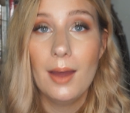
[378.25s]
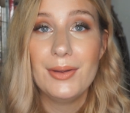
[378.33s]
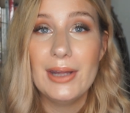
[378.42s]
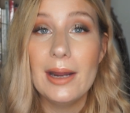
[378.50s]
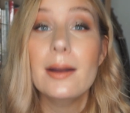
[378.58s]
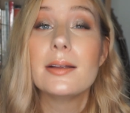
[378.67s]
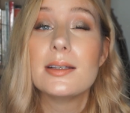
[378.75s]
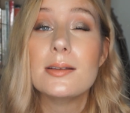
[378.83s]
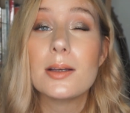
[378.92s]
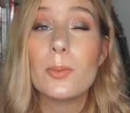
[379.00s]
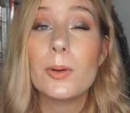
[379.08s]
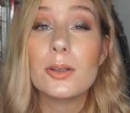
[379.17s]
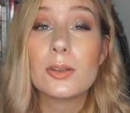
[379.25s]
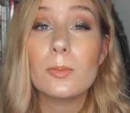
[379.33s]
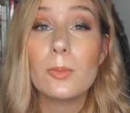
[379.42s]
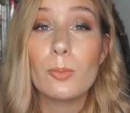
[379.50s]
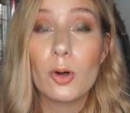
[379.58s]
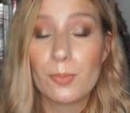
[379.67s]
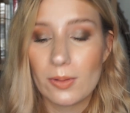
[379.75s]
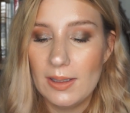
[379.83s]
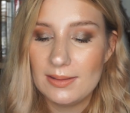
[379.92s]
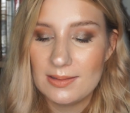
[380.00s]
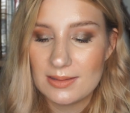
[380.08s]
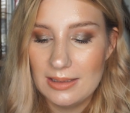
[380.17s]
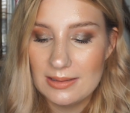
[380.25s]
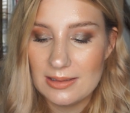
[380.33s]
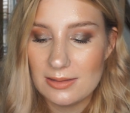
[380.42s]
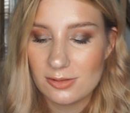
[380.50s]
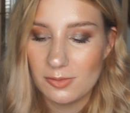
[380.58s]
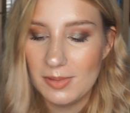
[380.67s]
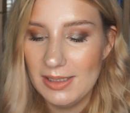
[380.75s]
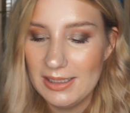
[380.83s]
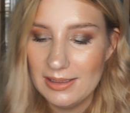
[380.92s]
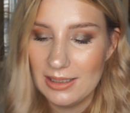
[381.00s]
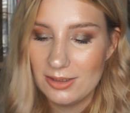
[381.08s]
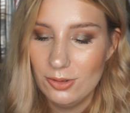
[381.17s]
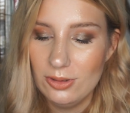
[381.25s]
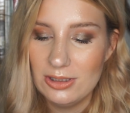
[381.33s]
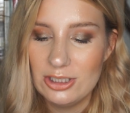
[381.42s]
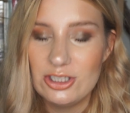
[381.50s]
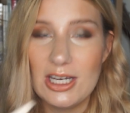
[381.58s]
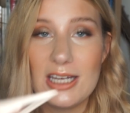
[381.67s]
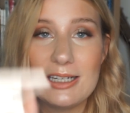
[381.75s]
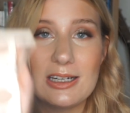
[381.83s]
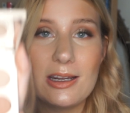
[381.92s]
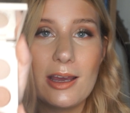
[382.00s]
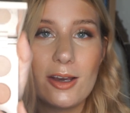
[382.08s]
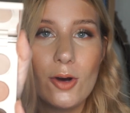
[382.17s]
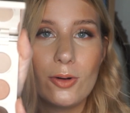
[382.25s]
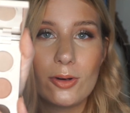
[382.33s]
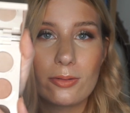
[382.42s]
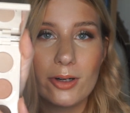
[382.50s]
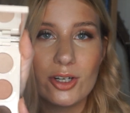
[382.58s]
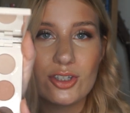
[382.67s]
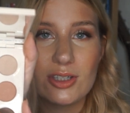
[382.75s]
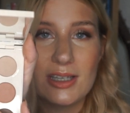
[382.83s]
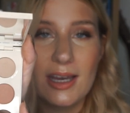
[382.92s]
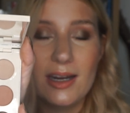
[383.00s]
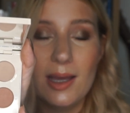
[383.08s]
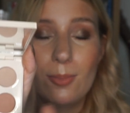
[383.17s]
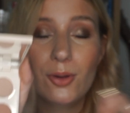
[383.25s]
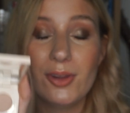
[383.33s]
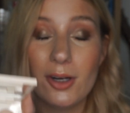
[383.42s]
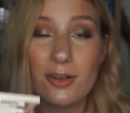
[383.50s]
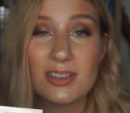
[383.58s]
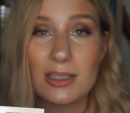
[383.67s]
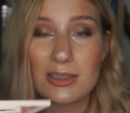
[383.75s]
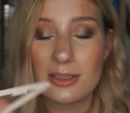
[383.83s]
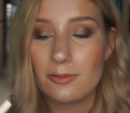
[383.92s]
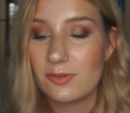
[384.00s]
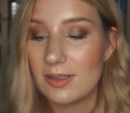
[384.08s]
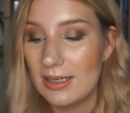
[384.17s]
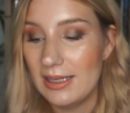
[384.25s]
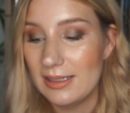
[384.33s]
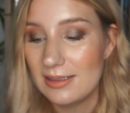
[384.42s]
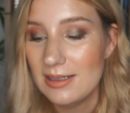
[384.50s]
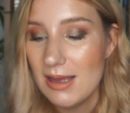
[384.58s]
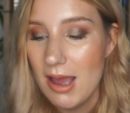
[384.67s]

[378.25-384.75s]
Then, since I wanted some more brightness in the center of my lid, I took the shade Cocoa Crush again and put that on the center of the lid.